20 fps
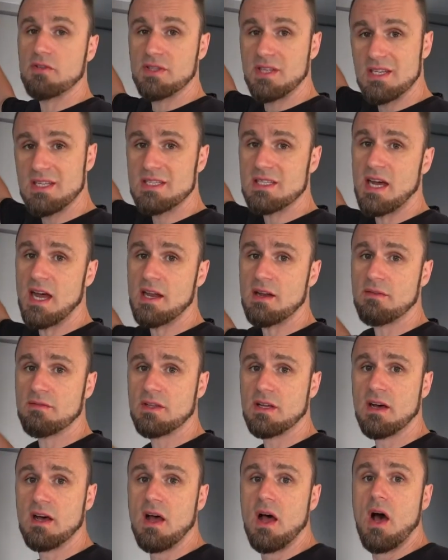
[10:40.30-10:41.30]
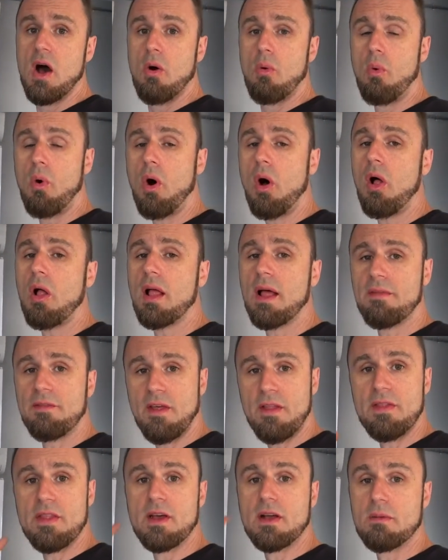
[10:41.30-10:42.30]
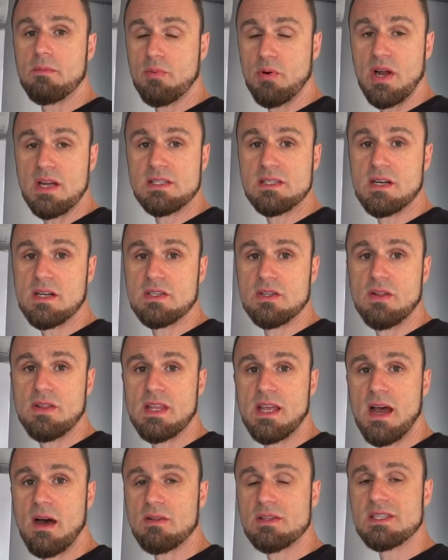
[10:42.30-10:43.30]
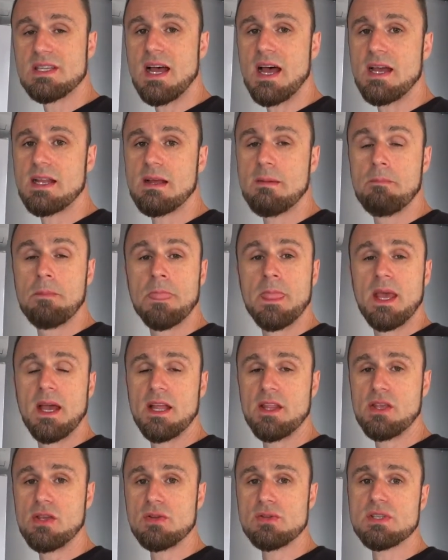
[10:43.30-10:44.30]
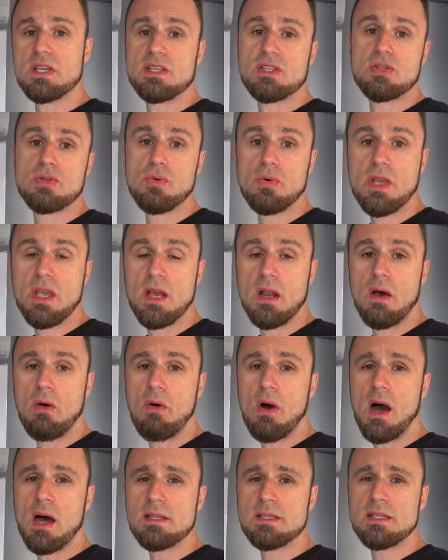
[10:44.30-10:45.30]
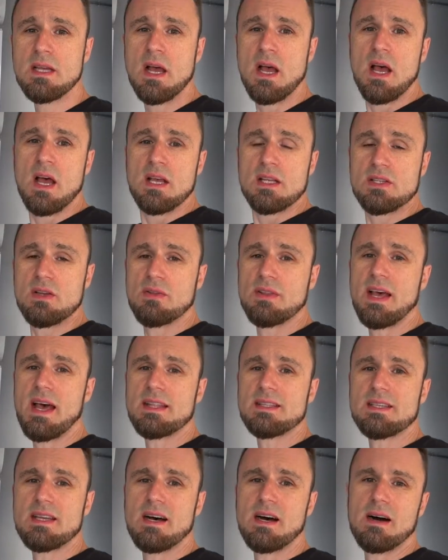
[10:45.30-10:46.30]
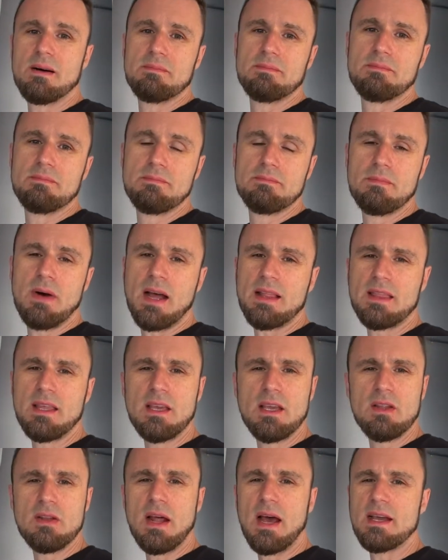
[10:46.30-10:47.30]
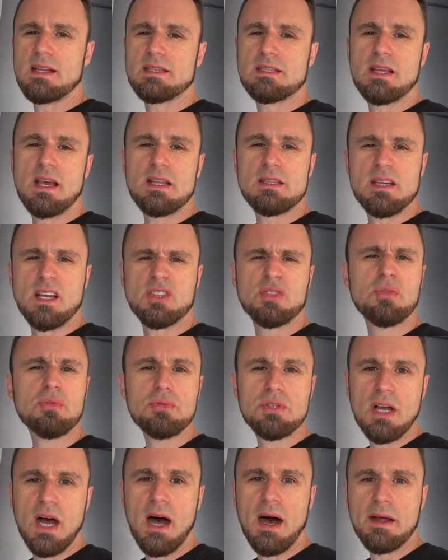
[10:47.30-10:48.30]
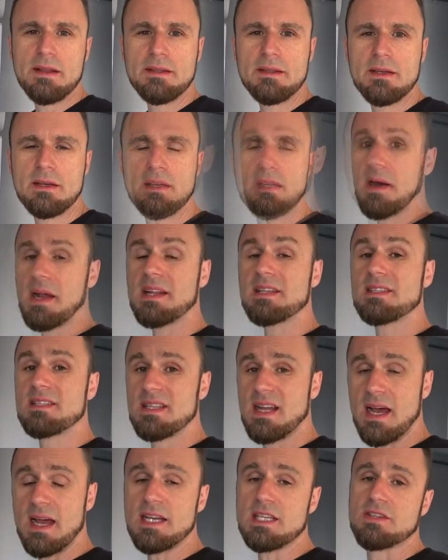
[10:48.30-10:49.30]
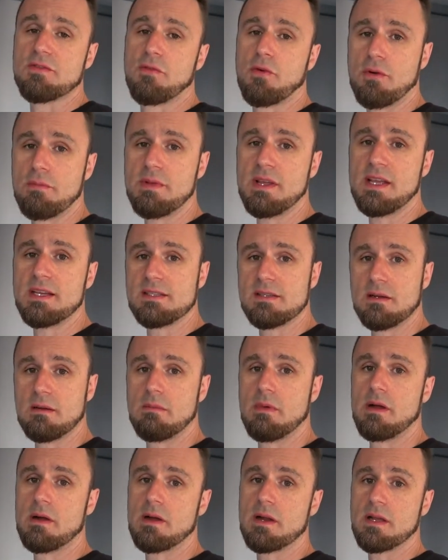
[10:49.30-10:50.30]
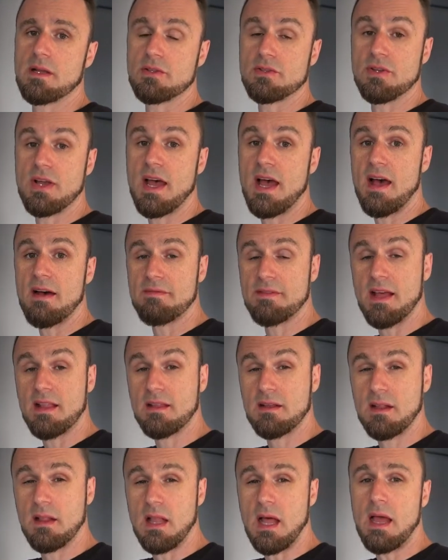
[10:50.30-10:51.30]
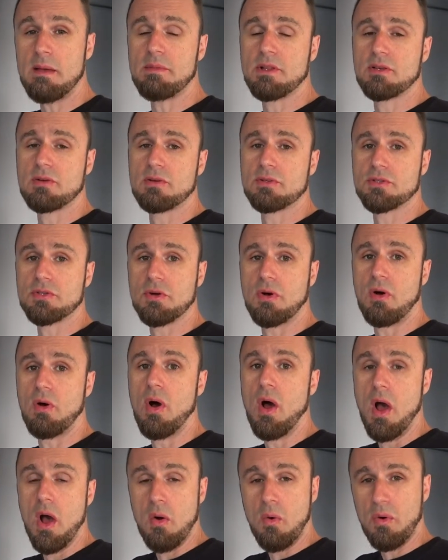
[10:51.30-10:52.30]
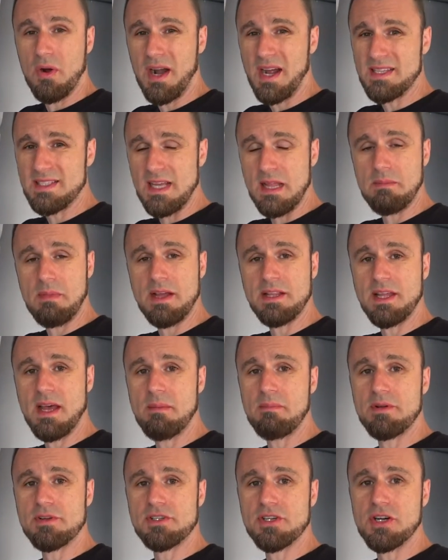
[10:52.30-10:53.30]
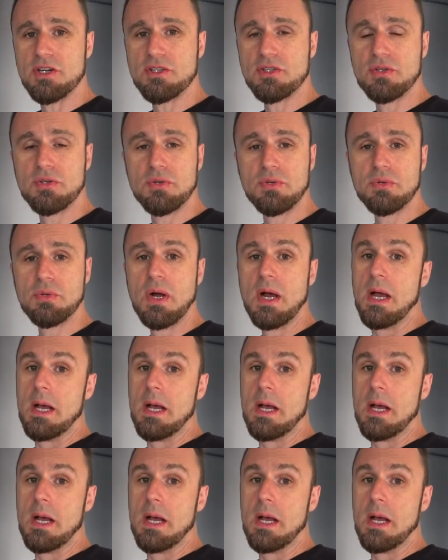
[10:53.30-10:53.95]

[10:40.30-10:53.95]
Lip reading: this side of the wall, and then the compressor is on the outside. It uses 2 kilowatts, so that's I think in the United States a 2-ton, but it's nice for me as an American to have that climate control where I set my temperature to,